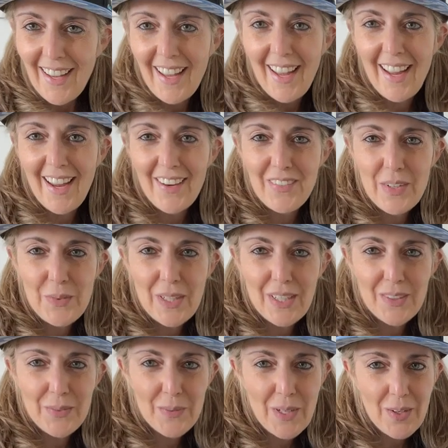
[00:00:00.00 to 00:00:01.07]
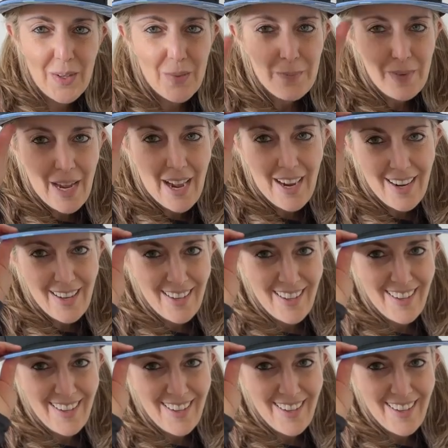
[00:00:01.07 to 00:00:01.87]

Hey everyone, welcome back.